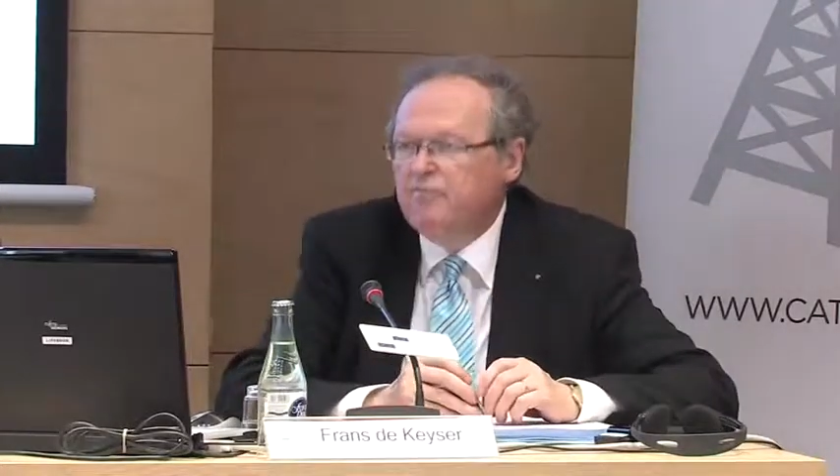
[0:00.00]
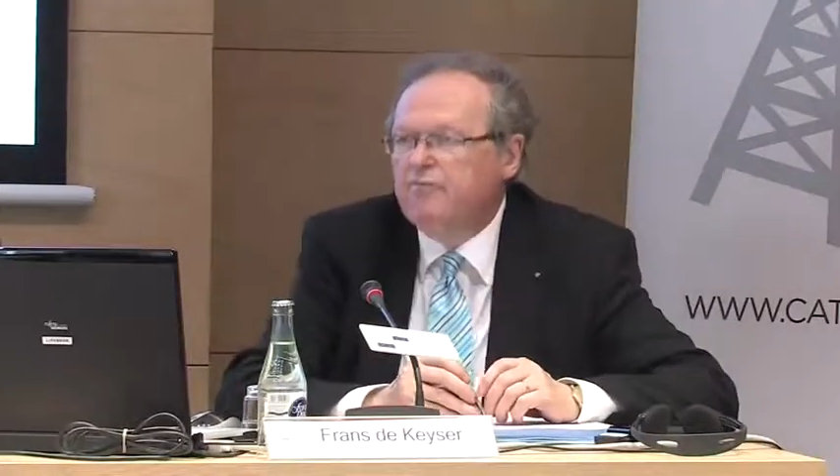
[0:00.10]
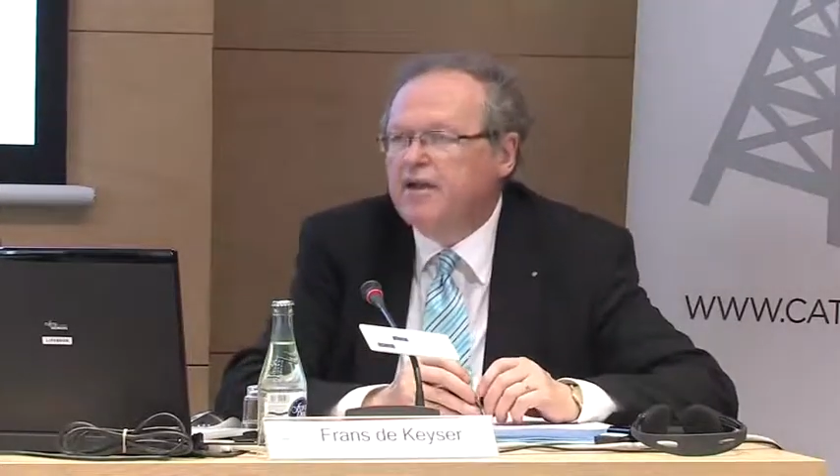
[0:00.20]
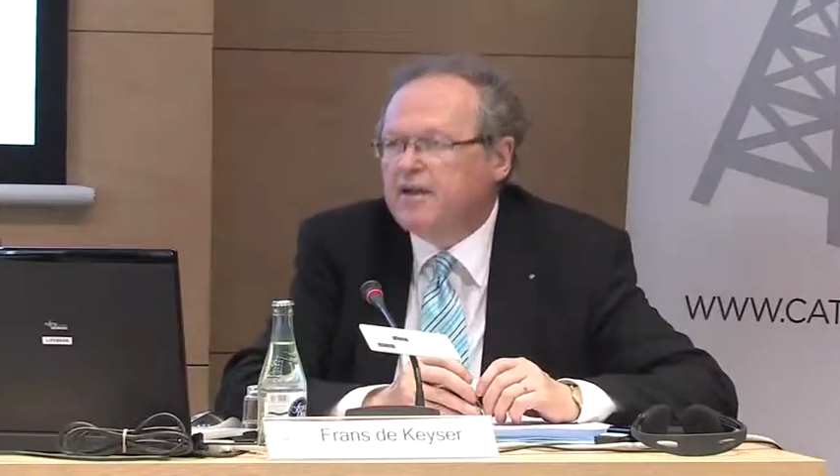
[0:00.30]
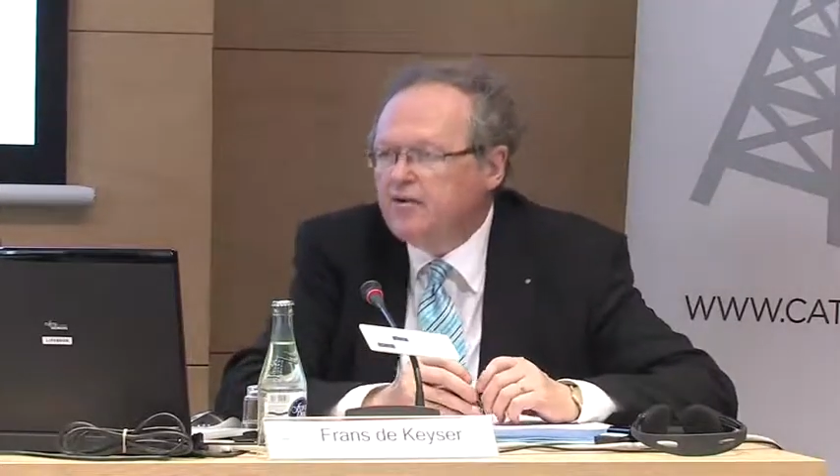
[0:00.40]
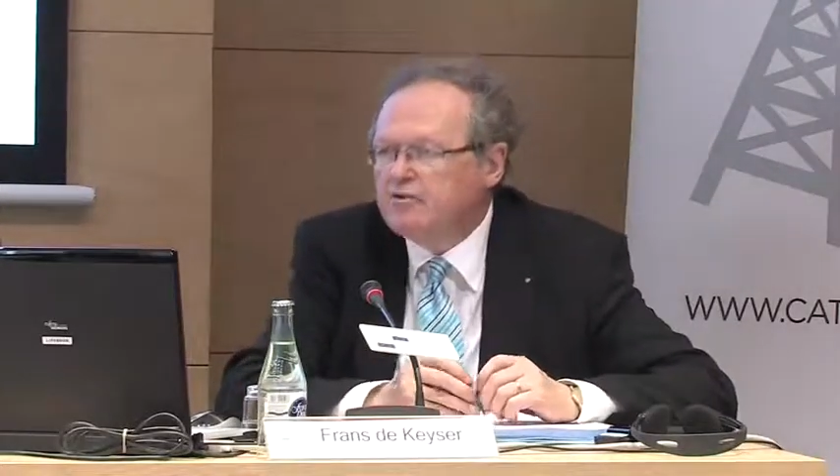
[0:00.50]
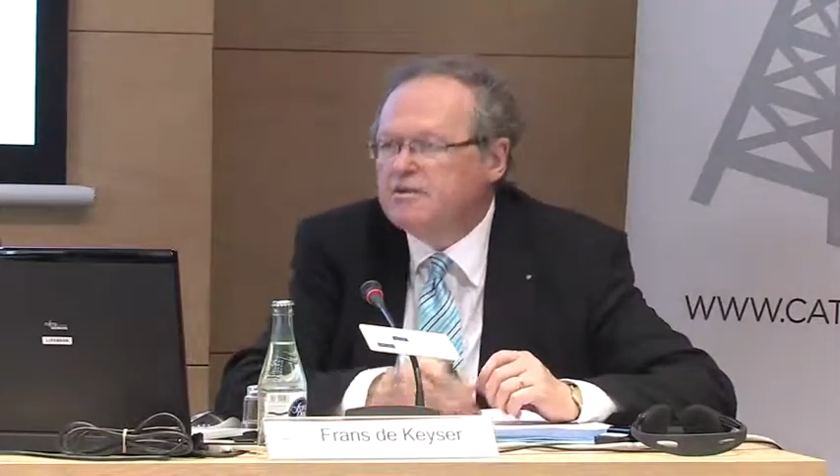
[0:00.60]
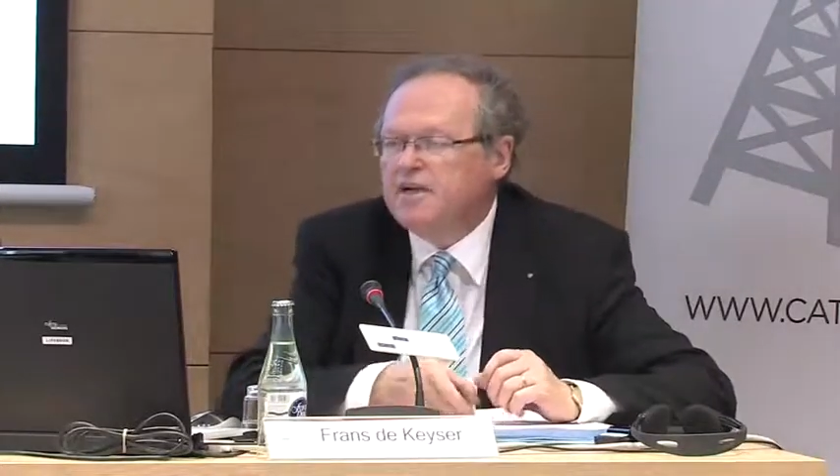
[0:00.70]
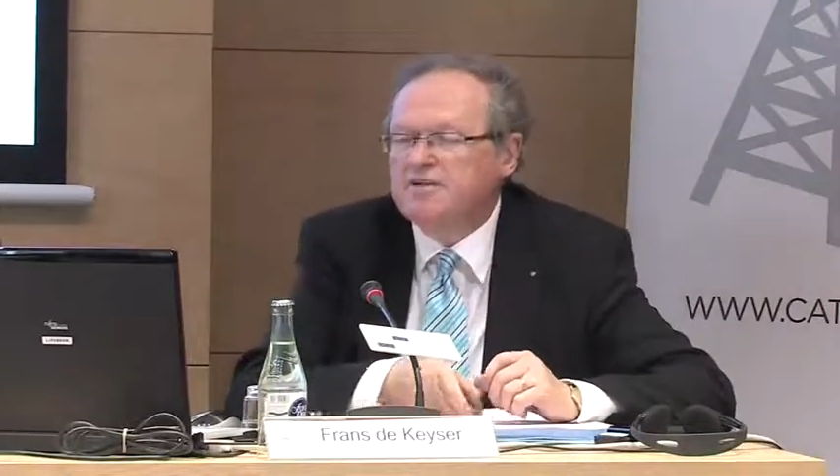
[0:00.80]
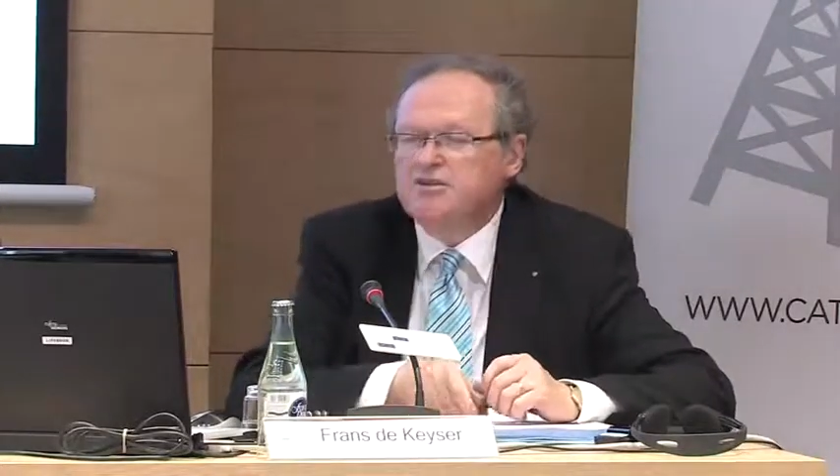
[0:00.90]
because
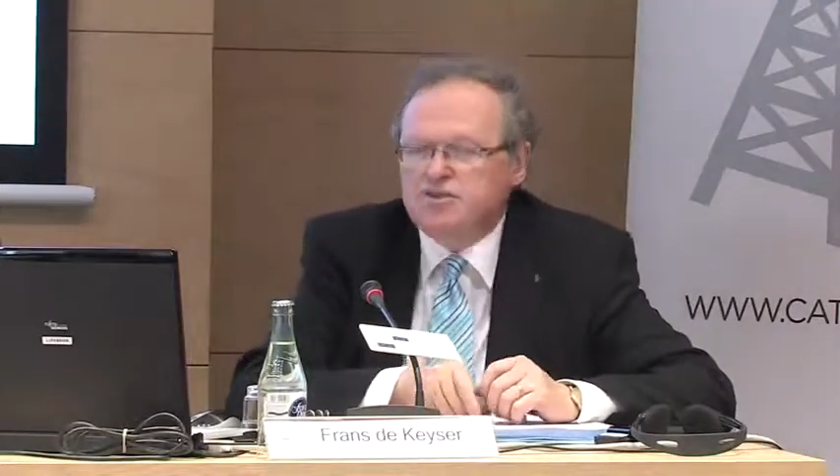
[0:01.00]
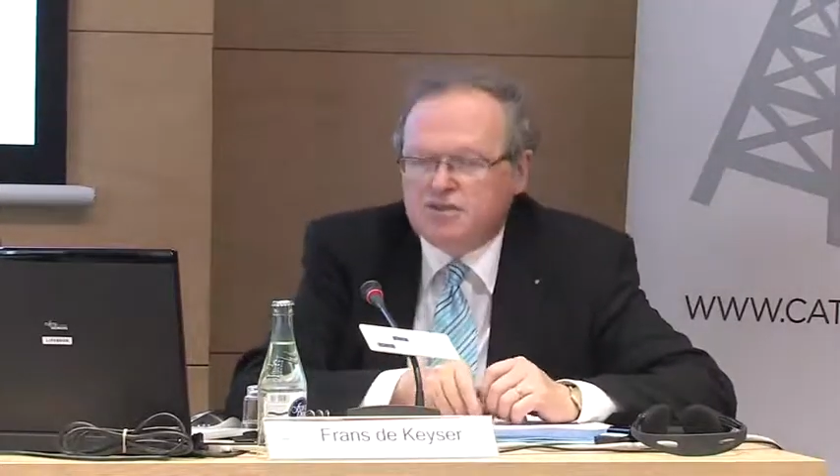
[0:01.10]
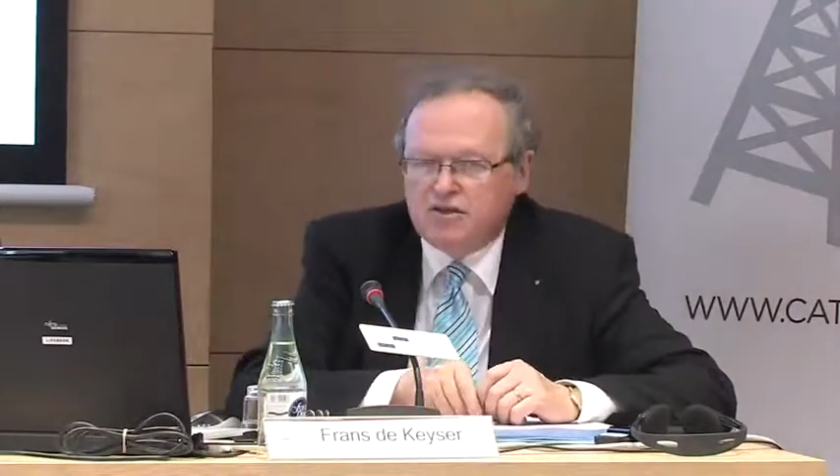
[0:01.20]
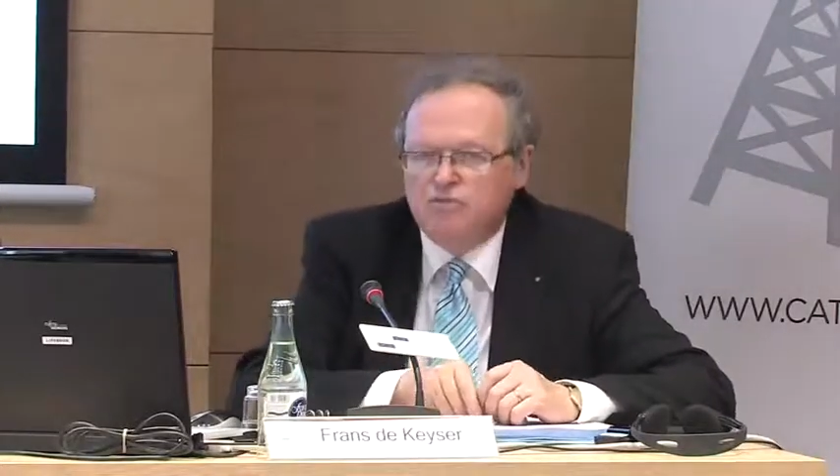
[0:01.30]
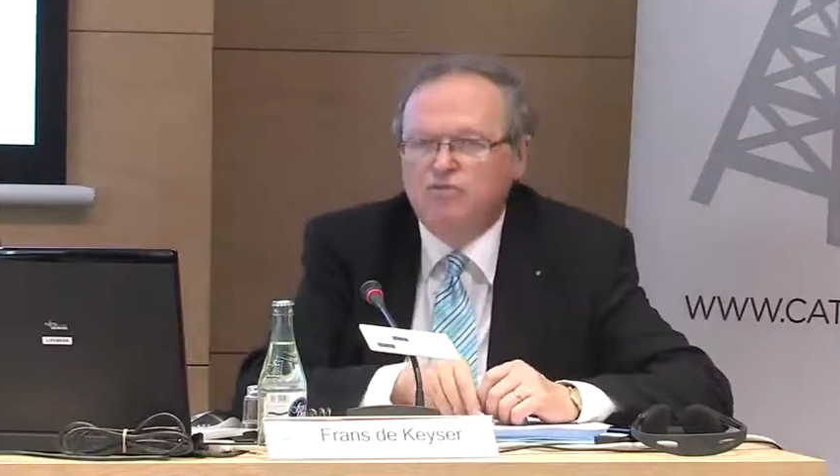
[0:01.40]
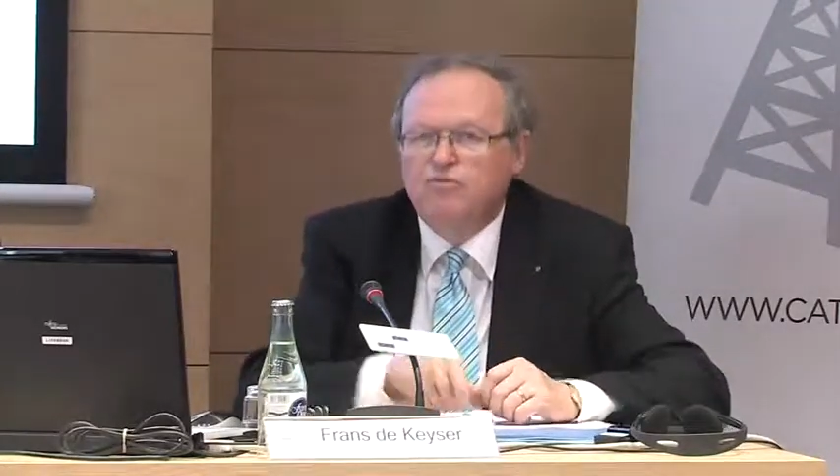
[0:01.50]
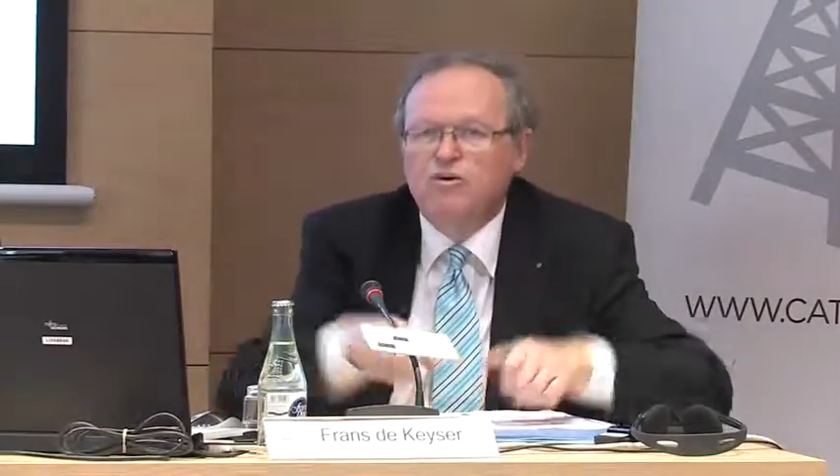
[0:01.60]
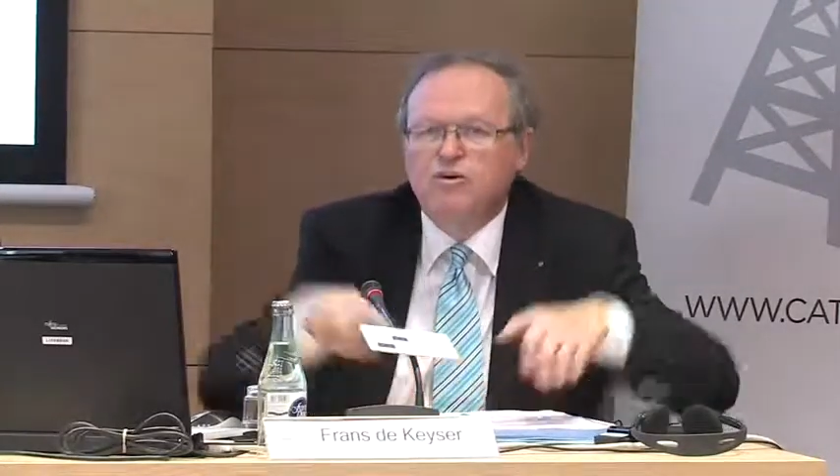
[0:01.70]
they are so